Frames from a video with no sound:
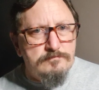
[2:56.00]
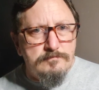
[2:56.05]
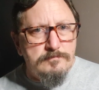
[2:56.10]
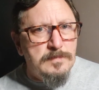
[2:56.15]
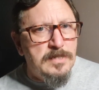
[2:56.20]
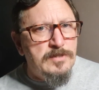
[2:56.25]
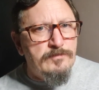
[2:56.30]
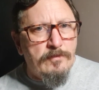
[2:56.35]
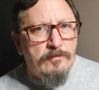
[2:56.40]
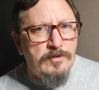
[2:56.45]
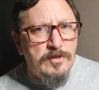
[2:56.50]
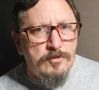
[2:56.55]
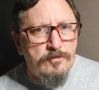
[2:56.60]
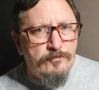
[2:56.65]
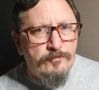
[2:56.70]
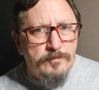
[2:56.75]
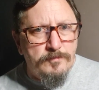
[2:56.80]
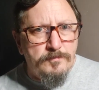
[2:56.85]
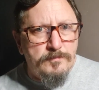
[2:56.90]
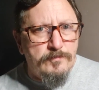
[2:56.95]
very
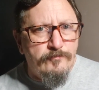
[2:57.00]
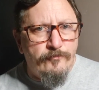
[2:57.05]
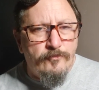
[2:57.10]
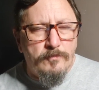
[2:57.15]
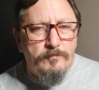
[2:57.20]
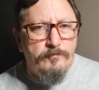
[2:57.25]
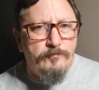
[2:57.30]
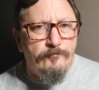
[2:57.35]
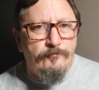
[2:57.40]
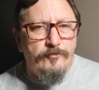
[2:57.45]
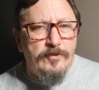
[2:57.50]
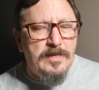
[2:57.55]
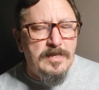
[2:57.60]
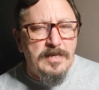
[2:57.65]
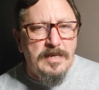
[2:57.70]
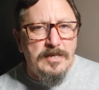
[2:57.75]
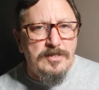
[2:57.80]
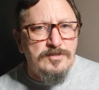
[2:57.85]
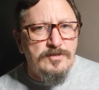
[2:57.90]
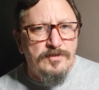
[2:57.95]
good from free
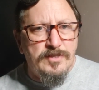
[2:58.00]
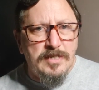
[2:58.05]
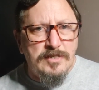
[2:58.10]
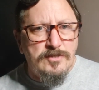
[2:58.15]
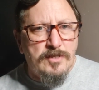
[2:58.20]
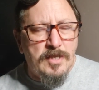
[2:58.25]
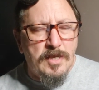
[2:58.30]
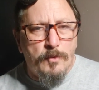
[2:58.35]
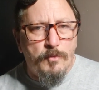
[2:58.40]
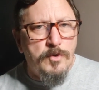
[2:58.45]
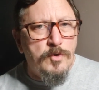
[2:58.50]
kicks and things like that.